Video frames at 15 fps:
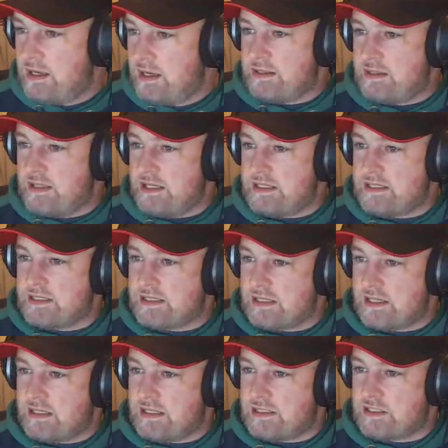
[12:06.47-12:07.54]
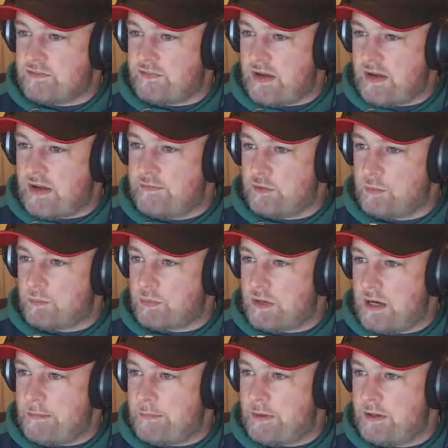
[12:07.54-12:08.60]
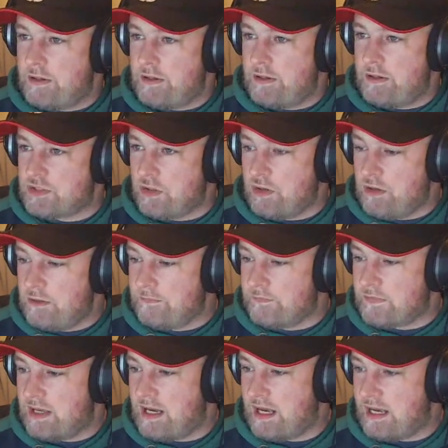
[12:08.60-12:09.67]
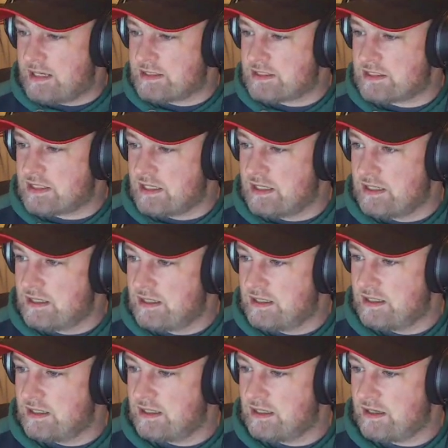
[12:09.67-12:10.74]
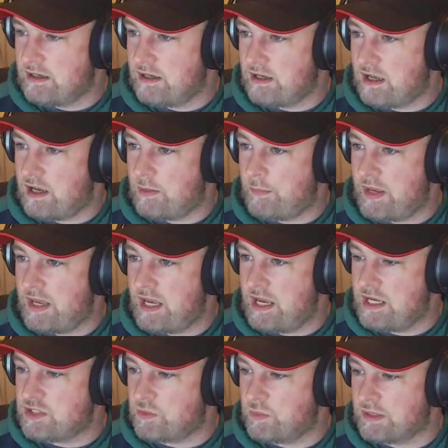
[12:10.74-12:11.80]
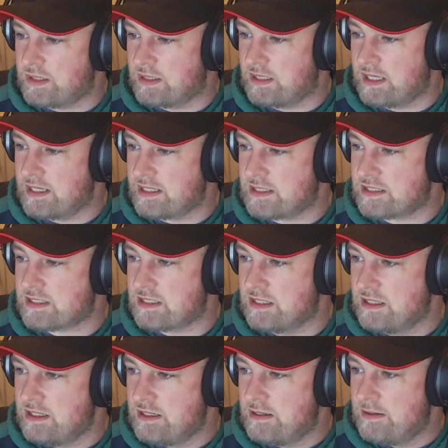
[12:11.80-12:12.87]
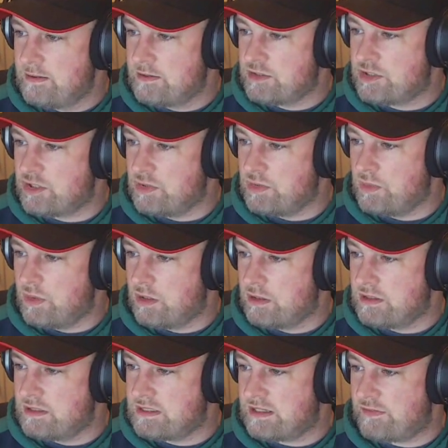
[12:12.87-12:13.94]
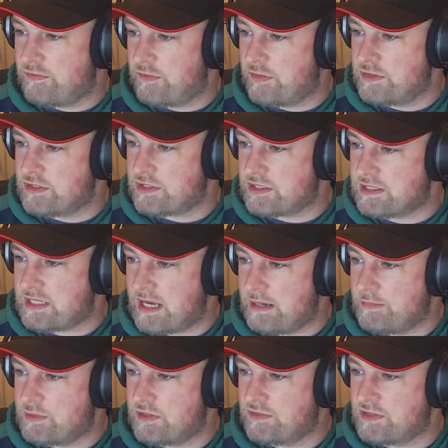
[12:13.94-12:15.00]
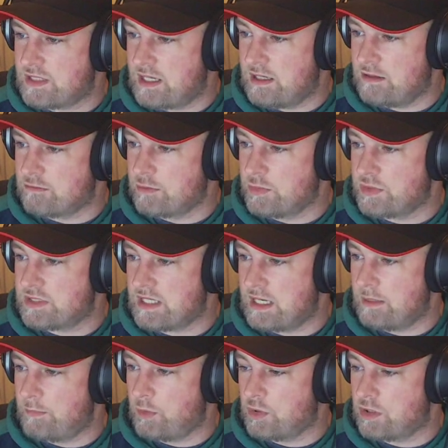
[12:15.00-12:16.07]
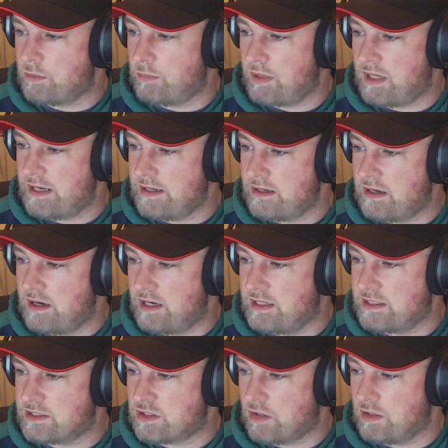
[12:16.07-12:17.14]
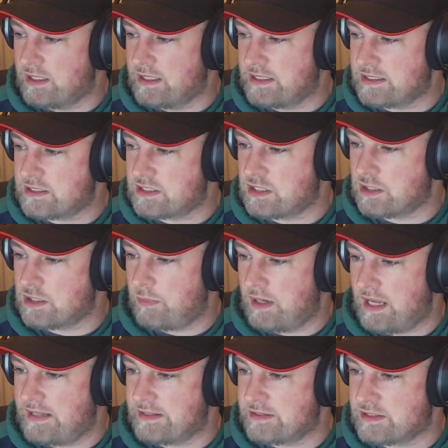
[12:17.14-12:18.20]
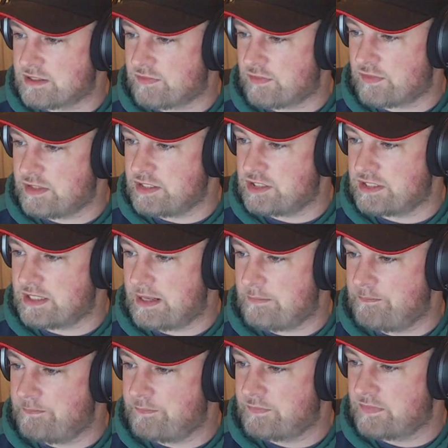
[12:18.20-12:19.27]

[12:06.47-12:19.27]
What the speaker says: This survival prep store has a page with links to different types of cellar, root cellar, bunker plan, and it's got links to the plans for each of them.